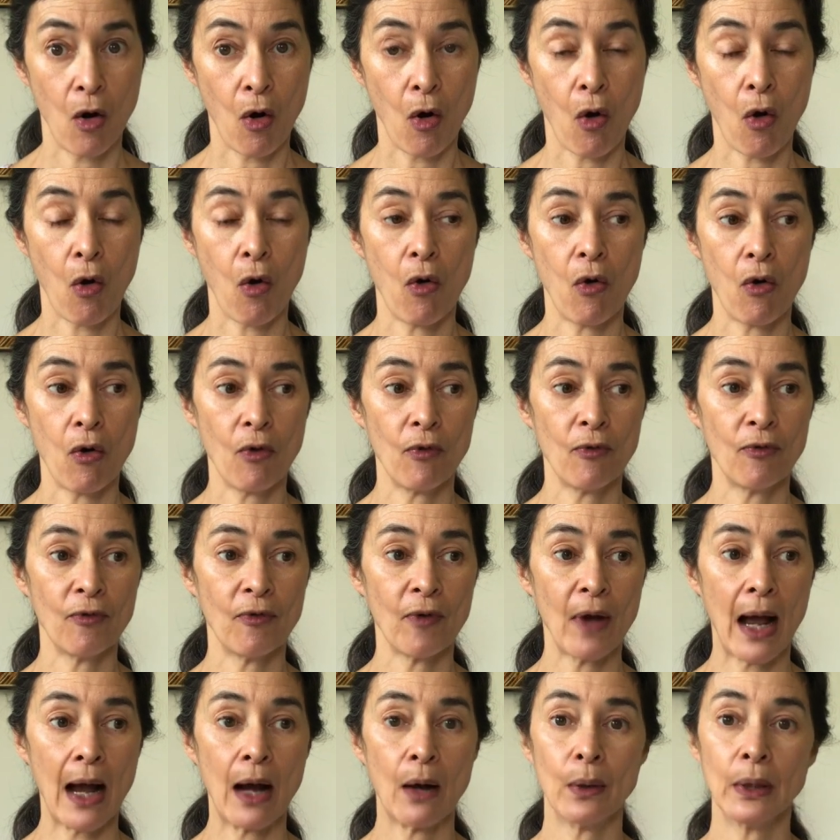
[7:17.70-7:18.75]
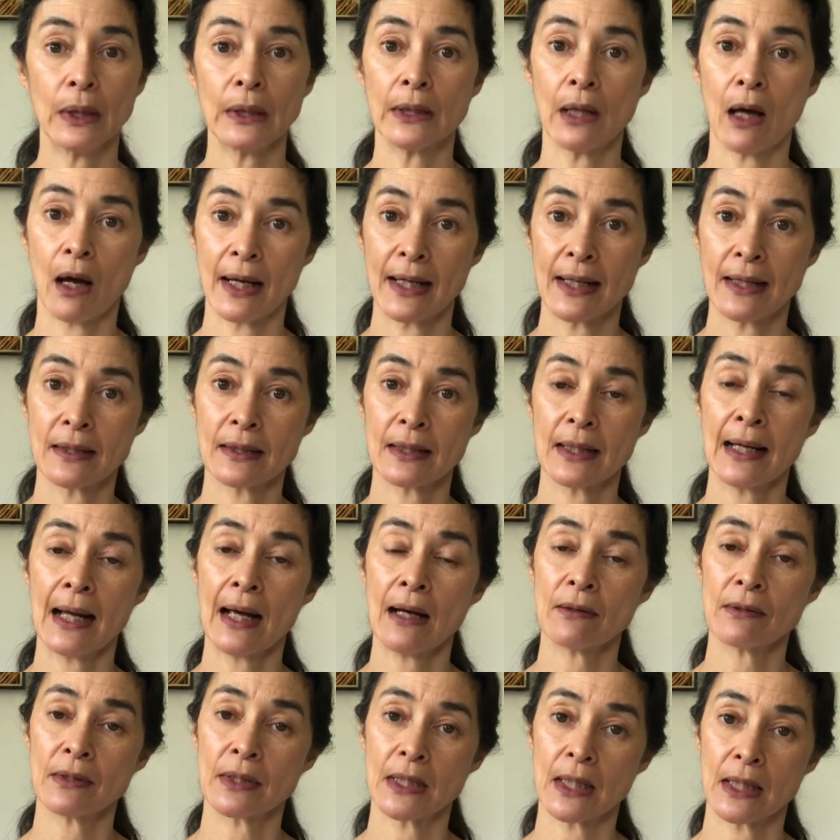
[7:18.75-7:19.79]
of our likes and
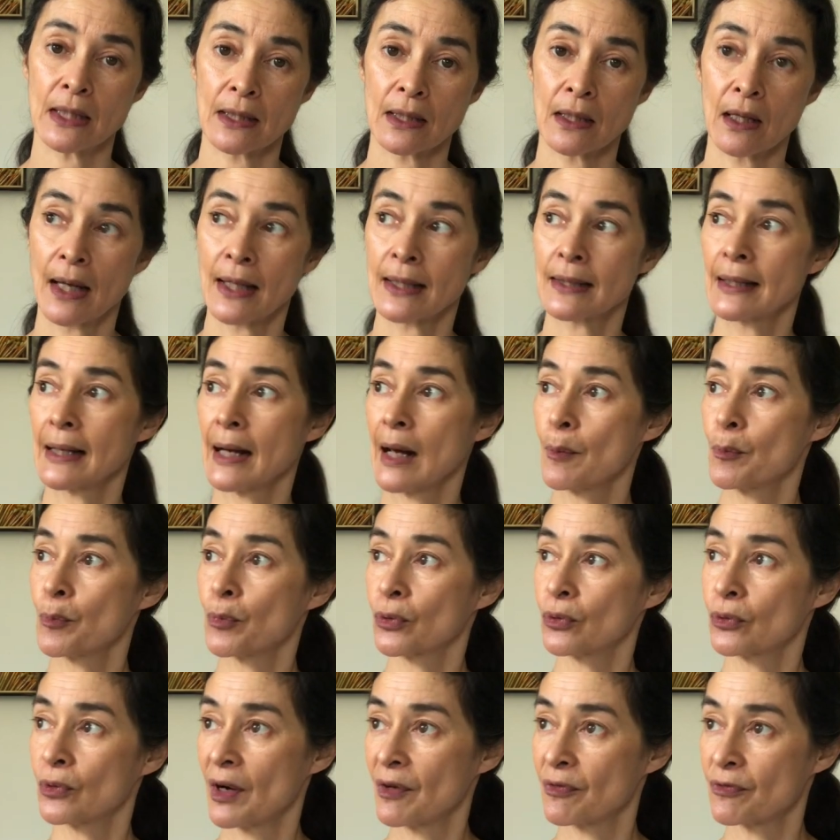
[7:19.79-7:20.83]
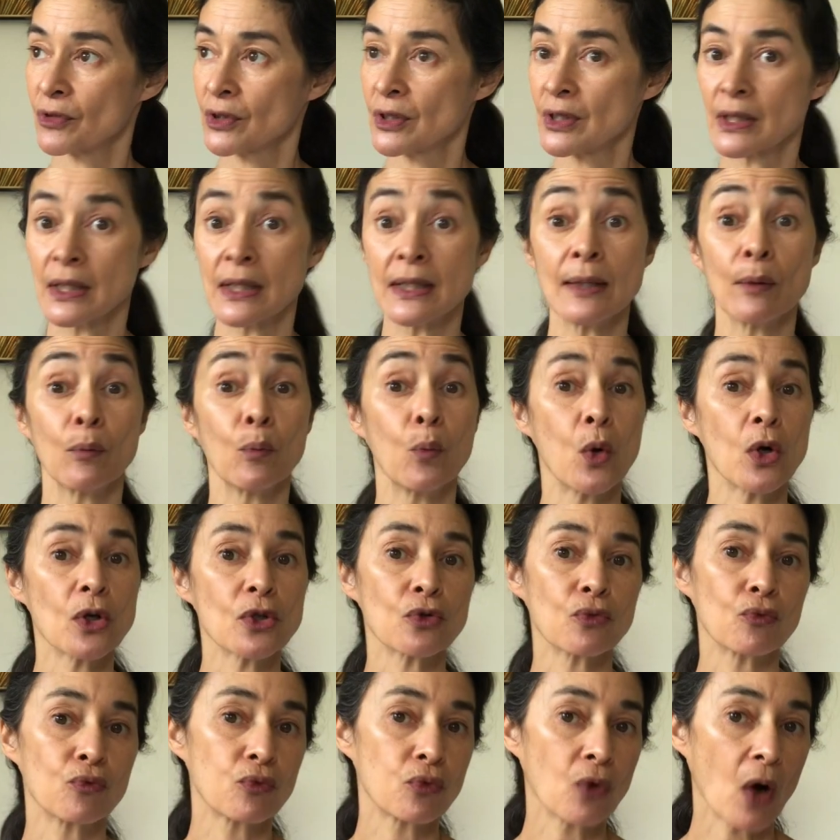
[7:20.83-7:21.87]
our dislikes and our preferences and what's
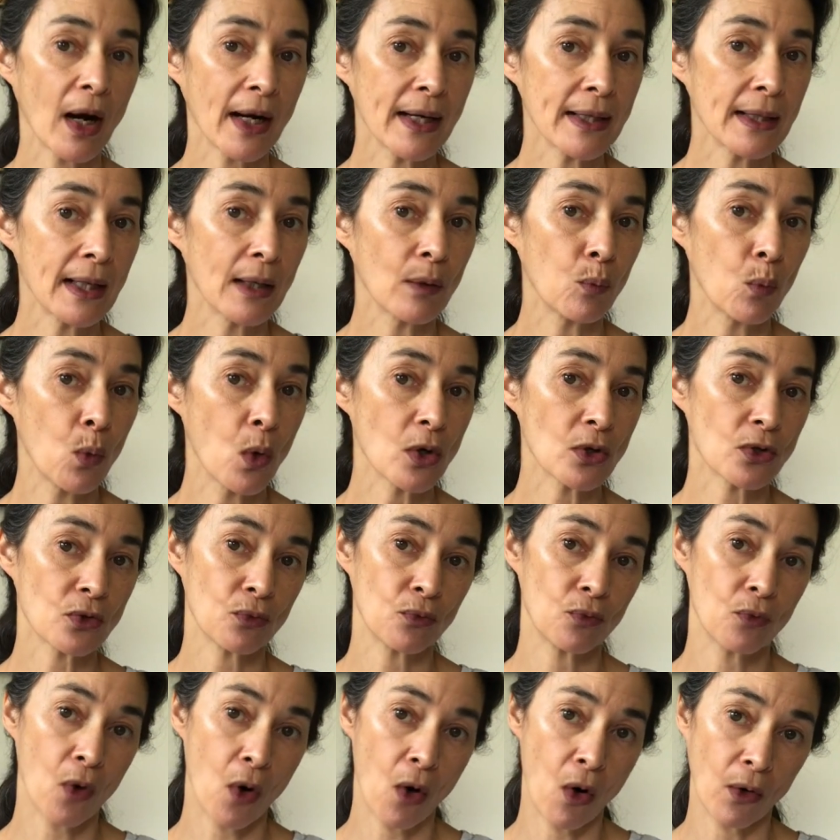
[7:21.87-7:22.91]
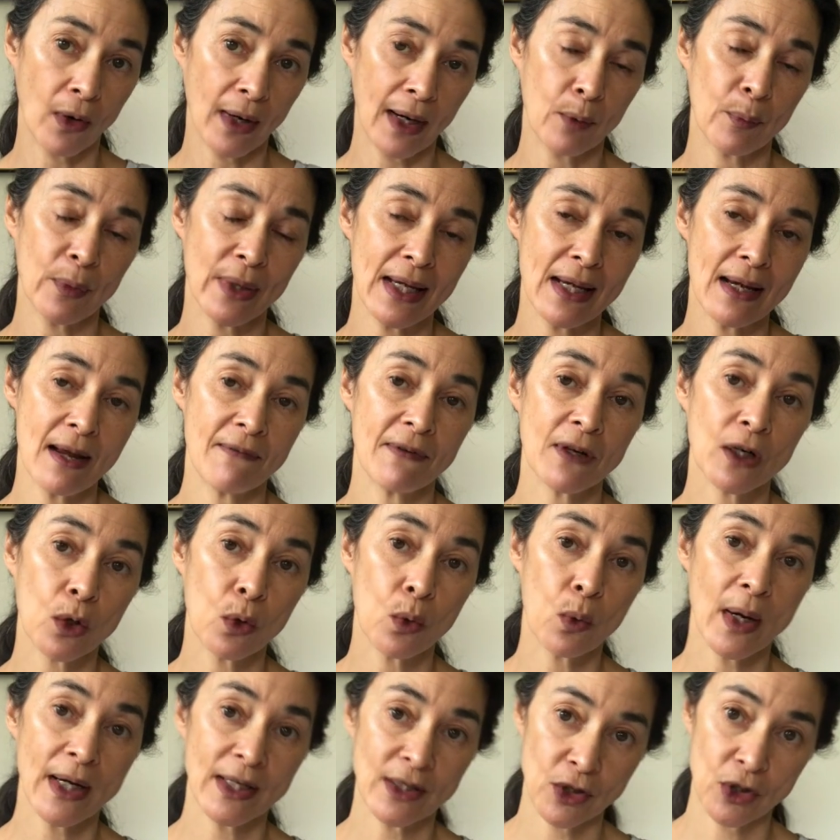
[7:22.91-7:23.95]
right and what's wrong. And we never
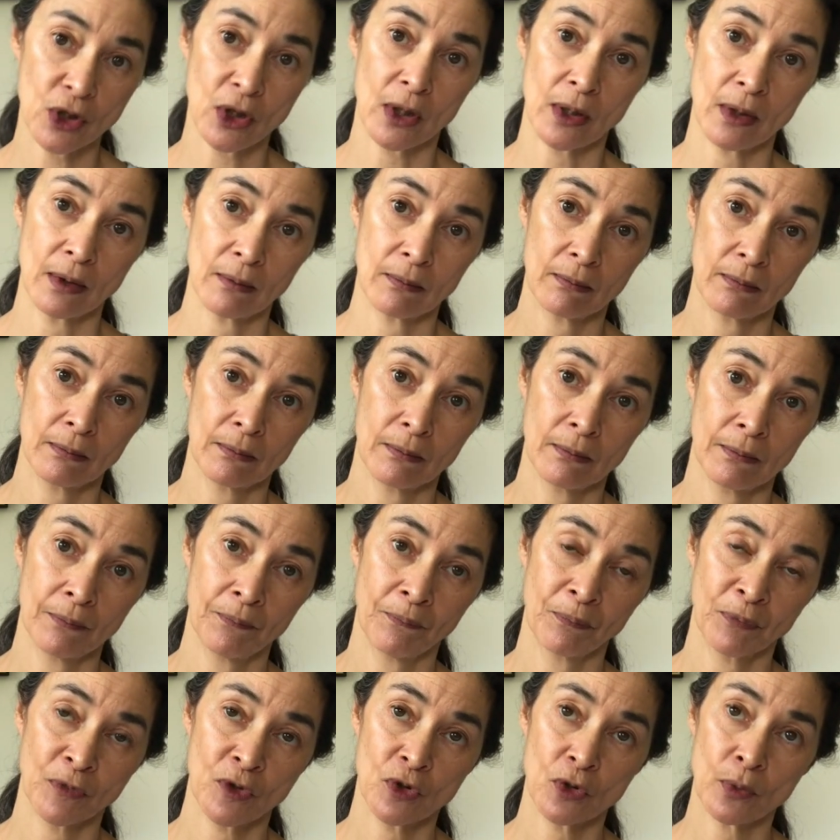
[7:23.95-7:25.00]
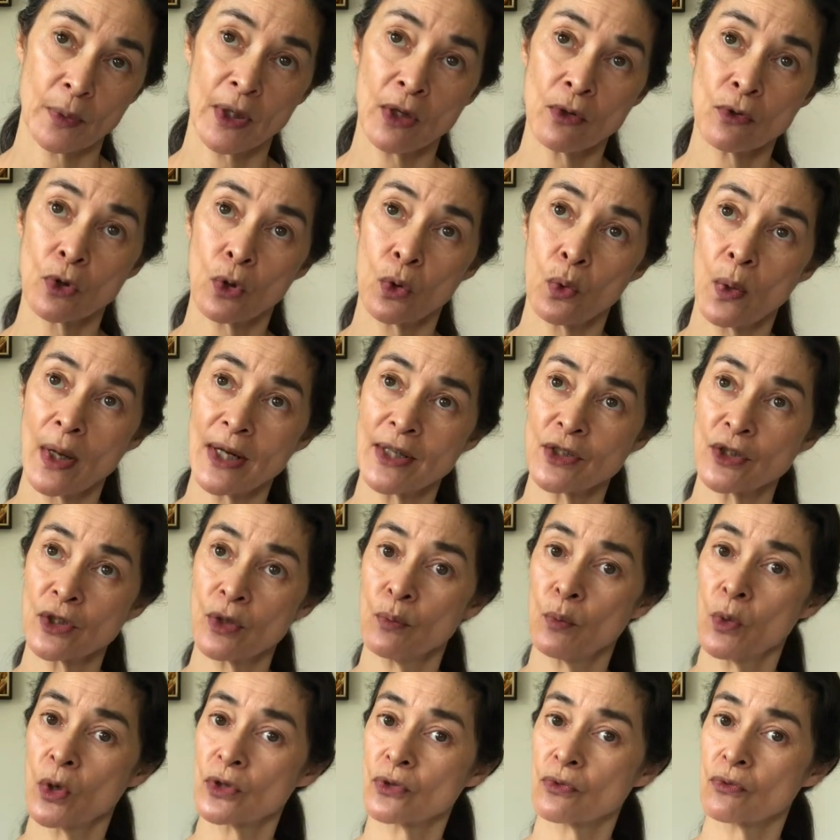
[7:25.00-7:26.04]
question. So we don't question
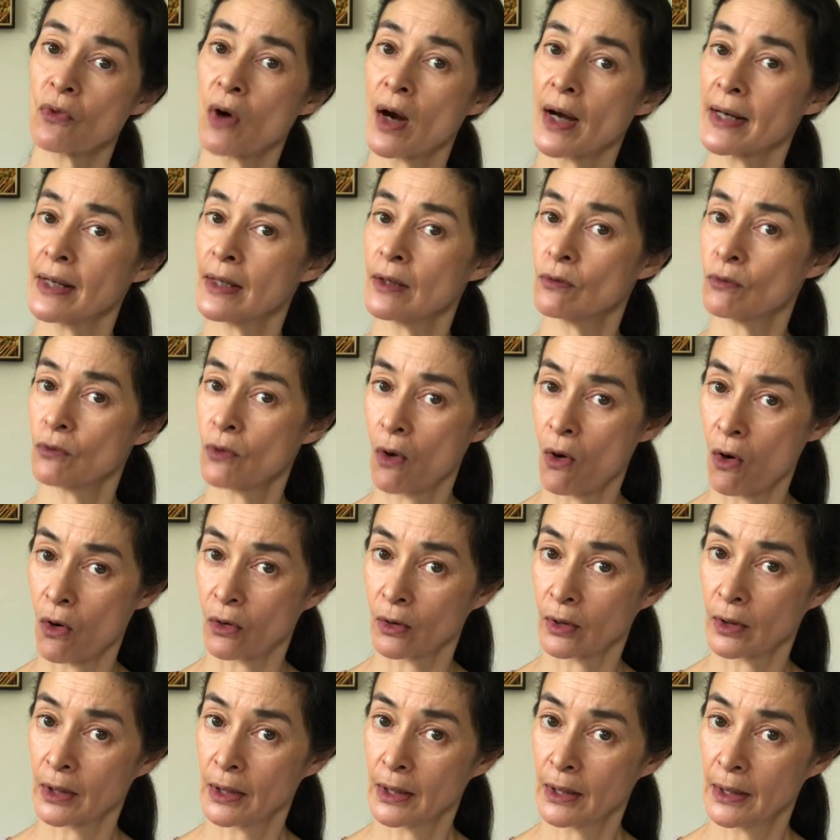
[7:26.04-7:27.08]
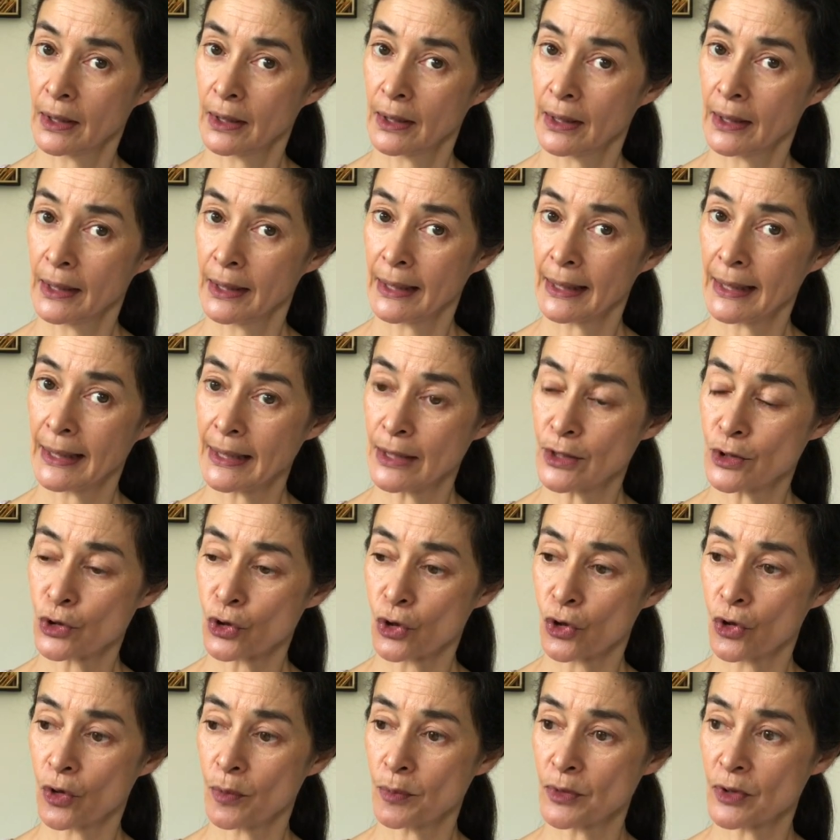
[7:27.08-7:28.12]
what's right and wrong in
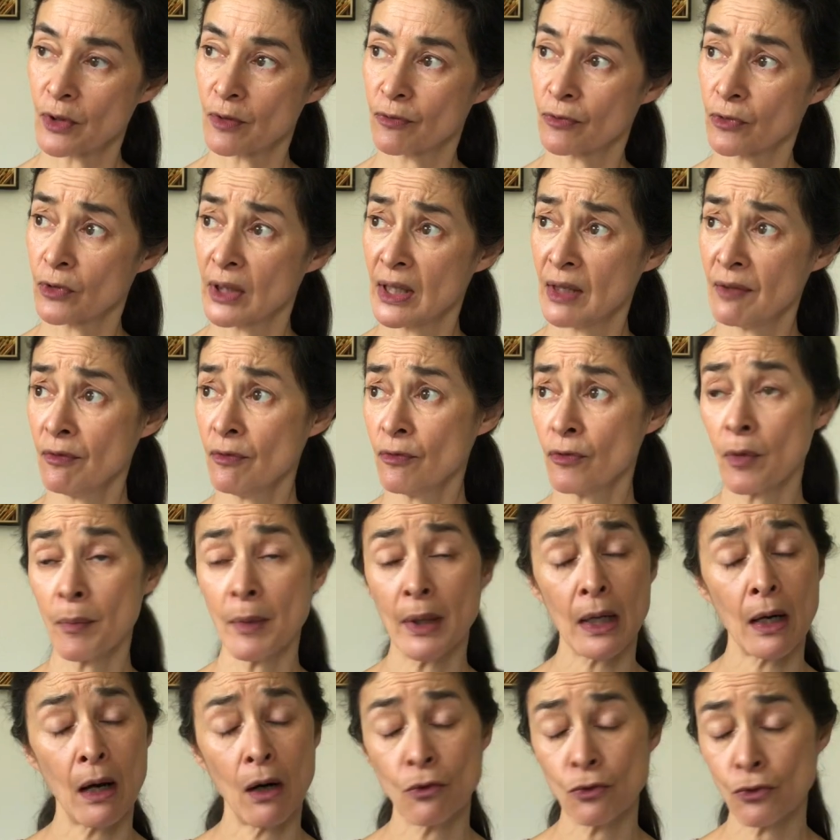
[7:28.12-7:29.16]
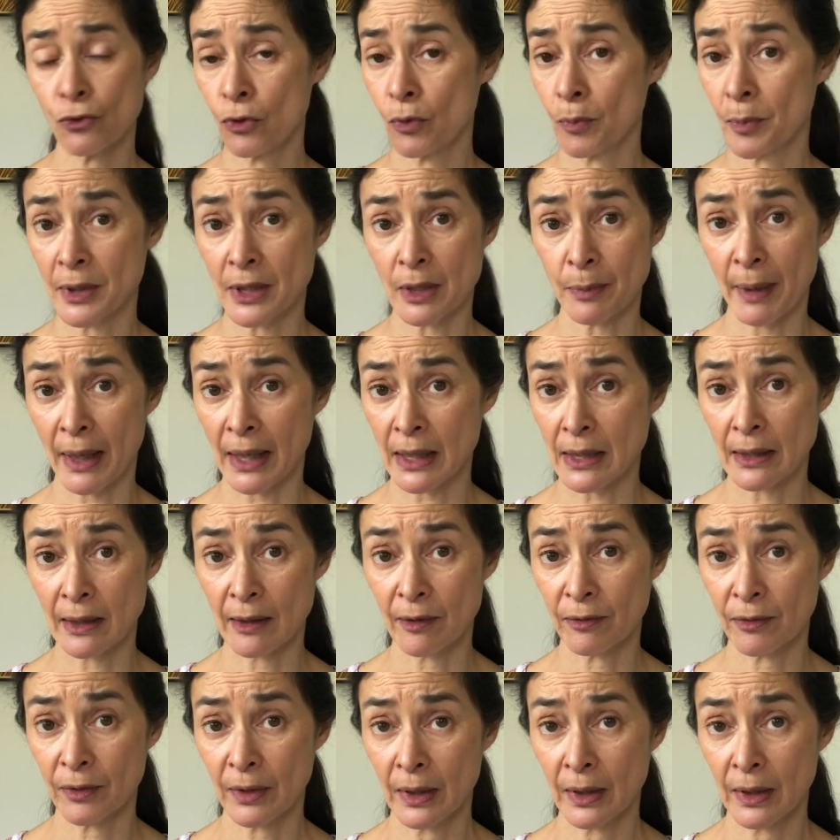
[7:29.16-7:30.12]
terms of, even from a cultural perspective,